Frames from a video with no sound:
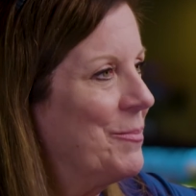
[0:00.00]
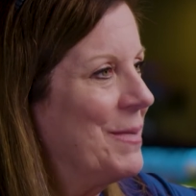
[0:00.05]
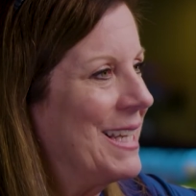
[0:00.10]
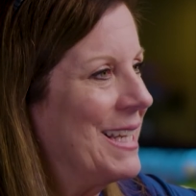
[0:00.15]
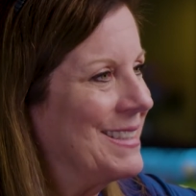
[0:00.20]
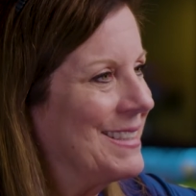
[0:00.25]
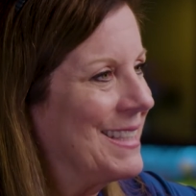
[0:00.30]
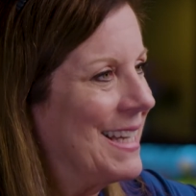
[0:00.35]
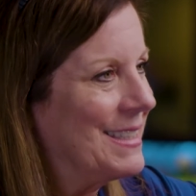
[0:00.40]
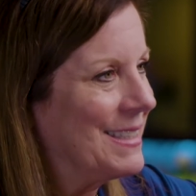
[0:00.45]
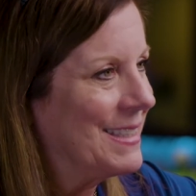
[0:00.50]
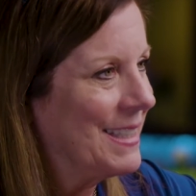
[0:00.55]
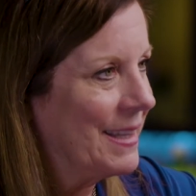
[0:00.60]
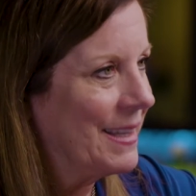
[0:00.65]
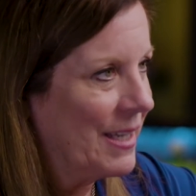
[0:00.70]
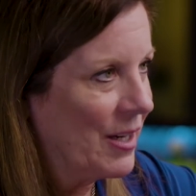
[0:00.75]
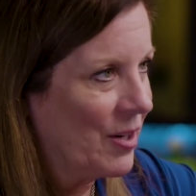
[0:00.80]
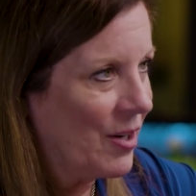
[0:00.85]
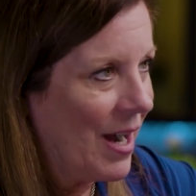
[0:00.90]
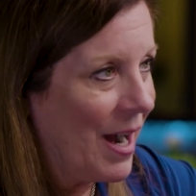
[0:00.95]
it makes sense
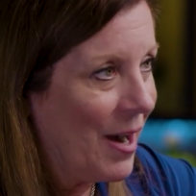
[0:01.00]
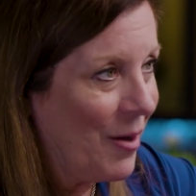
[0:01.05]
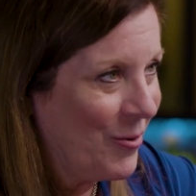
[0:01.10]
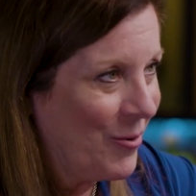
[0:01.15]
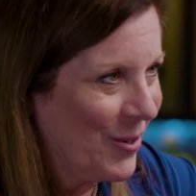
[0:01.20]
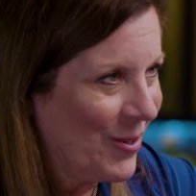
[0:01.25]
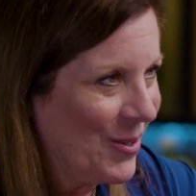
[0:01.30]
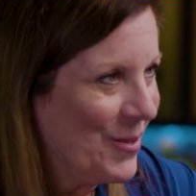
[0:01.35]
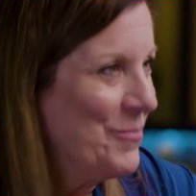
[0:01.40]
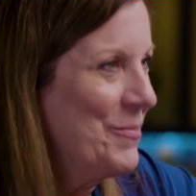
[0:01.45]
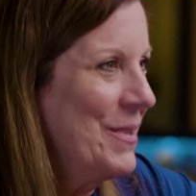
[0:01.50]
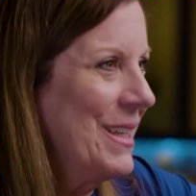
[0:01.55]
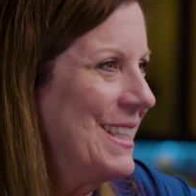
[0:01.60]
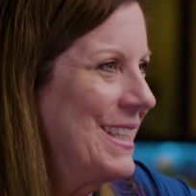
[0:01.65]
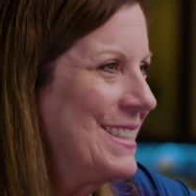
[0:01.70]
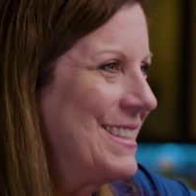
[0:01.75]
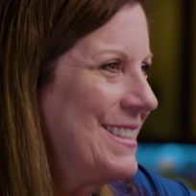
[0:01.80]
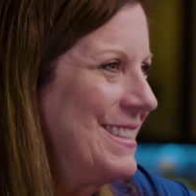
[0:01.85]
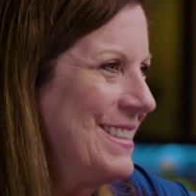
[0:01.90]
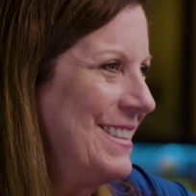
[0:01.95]
that they're our
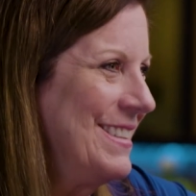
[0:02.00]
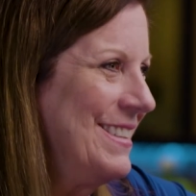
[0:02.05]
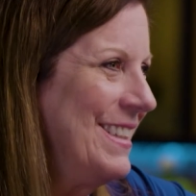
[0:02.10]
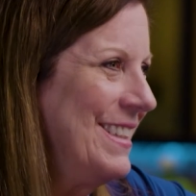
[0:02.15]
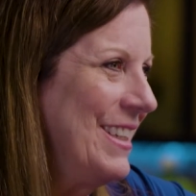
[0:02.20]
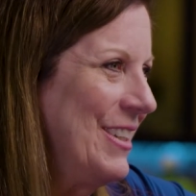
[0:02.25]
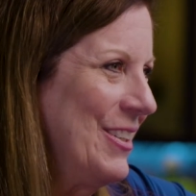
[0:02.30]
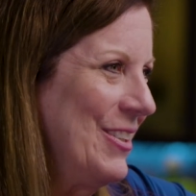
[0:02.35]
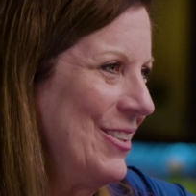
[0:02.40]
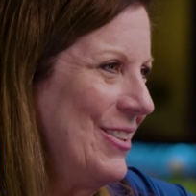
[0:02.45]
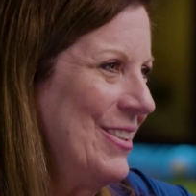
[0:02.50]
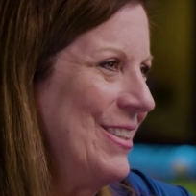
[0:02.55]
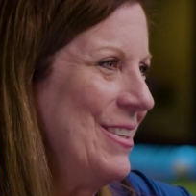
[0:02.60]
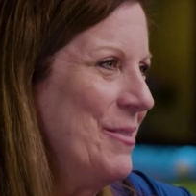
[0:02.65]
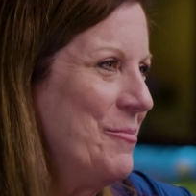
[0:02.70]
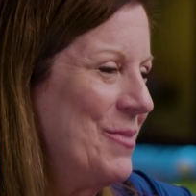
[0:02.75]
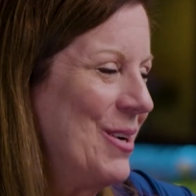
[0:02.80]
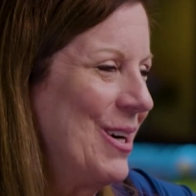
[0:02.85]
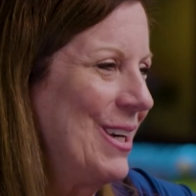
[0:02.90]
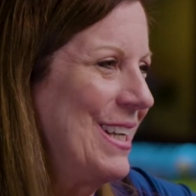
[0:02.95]
biggest
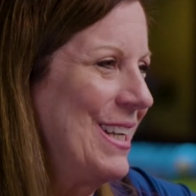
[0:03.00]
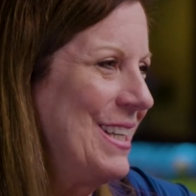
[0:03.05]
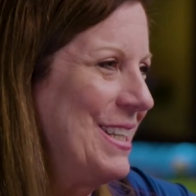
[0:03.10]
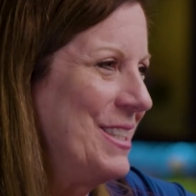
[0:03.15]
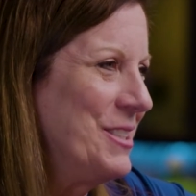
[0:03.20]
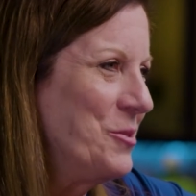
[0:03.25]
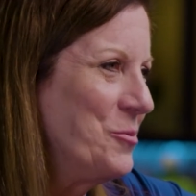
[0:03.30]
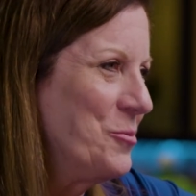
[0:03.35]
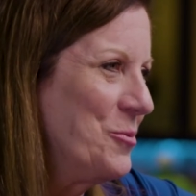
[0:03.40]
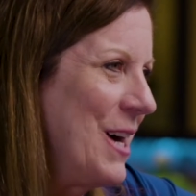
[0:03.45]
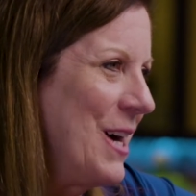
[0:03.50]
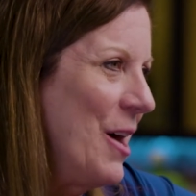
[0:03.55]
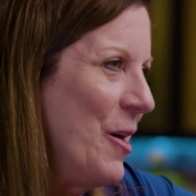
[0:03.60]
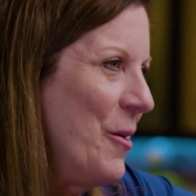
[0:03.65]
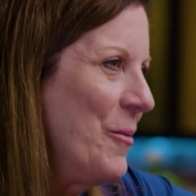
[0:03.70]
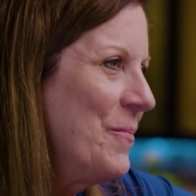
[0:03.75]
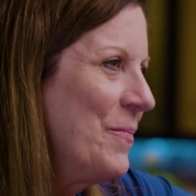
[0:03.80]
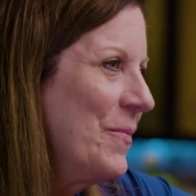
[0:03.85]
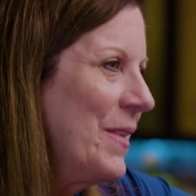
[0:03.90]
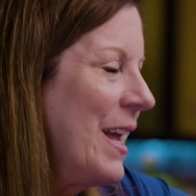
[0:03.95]
liquor market as
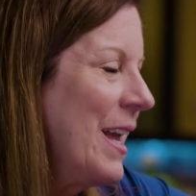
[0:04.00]
well.